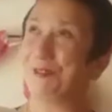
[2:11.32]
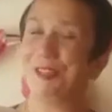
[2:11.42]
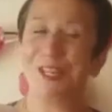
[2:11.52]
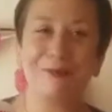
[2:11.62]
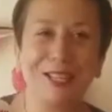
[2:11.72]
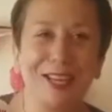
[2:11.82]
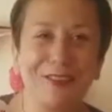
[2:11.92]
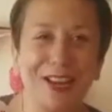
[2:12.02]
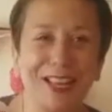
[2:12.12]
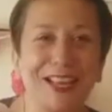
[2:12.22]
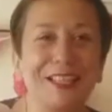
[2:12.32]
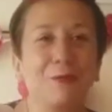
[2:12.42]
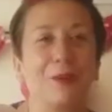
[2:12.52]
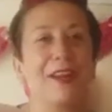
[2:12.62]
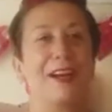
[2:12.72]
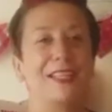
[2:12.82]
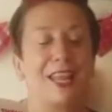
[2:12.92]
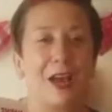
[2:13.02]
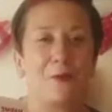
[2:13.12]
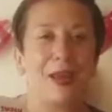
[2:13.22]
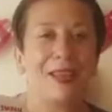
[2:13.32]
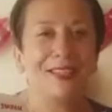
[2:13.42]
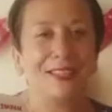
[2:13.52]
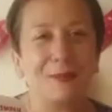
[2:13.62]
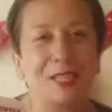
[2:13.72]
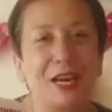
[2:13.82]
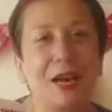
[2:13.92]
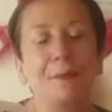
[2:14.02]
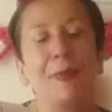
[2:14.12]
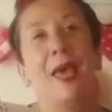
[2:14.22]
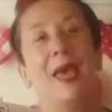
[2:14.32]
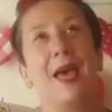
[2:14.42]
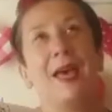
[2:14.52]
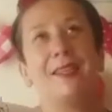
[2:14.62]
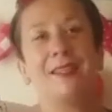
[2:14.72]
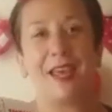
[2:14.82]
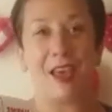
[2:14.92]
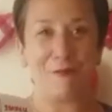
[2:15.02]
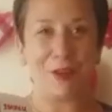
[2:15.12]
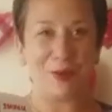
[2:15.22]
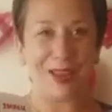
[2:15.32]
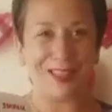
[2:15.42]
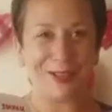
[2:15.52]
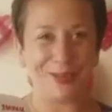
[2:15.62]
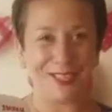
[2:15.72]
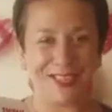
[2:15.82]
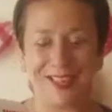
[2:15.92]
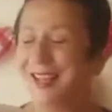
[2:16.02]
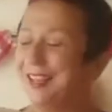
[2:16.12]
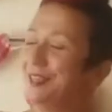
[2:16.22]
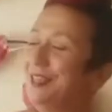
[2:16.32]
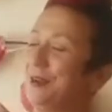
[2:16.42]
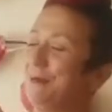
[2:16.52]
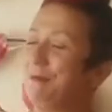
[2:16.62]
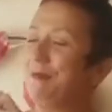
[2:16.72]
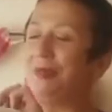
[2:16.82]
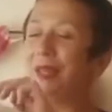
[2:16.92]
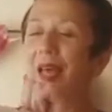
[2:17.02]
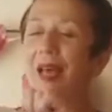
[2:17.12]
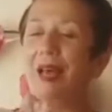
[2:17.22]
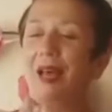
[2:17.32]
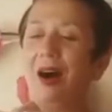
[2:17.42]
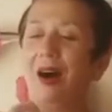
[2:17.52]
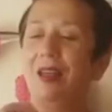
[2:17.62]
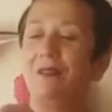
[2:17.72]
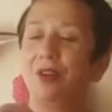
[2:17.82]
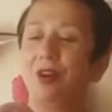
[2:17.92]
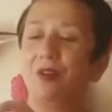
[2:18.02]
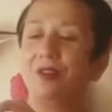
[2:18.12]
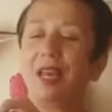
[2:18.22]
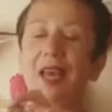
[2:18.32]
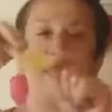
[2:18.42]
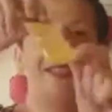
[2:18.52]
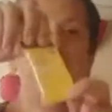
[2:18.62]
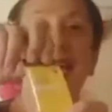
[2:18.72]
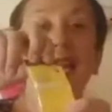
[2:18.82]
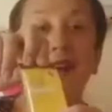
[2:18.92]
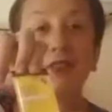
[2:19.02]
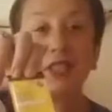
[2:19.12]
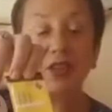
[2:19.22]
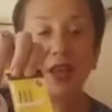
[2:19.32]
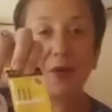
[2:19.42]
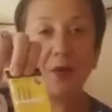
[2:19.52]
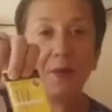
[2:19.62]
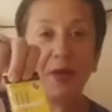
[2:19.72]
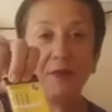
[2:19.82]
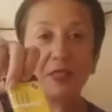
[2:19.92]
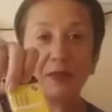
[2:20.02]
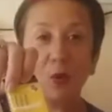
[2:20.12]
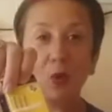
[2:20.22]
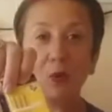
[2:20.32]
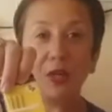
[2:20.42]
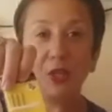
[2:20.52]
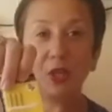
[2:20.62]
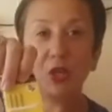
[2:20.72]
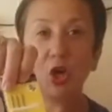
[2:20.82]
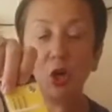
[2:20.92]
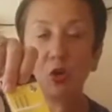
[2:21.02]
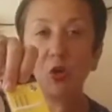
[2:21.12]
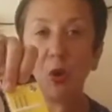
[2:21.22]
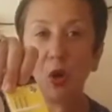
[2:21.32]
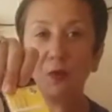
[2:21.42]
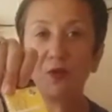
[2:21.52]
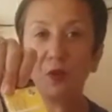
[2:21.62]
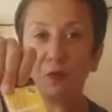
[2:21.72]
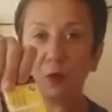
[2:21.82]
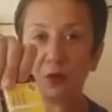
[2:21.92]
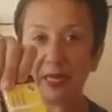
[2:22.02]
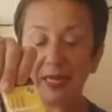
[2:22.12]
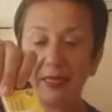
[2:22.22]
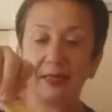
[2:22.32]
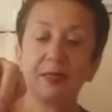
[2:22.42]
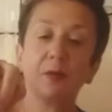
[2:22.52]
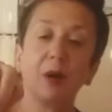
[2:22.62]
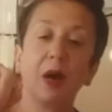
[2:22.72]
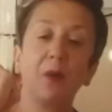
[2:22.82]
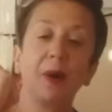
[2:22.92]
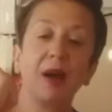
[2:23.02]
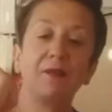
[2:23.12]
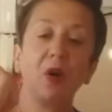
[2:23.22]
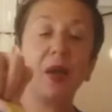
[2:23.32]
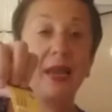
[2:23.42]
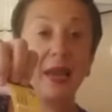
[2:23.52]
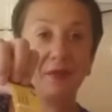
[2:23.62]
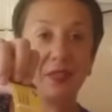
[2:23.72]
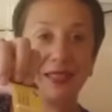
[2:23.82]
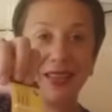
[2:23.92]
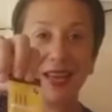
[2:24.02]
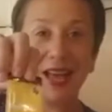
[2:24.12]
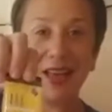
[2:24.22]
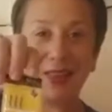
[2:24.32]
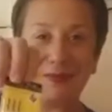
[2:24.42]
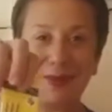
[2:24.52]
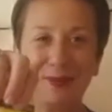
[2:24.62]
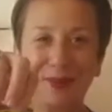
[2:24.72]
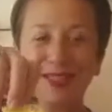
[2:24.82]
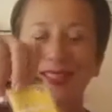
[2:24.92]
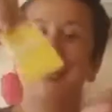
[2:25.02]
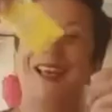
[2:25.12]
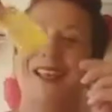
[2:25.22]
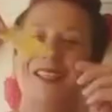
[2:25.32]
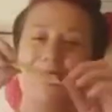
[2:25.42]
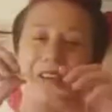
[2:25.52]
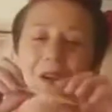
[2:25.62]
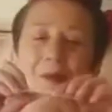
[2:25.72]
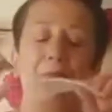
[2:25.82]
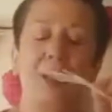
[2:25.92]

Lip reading: times of year. I guess you want a nice lightweight in the summertime and a heavier weight in the winter. So I've got 80/11, so they're a bit of a smaller one. You could go 12s or 14s as well, but I've got 11s here at the moment. So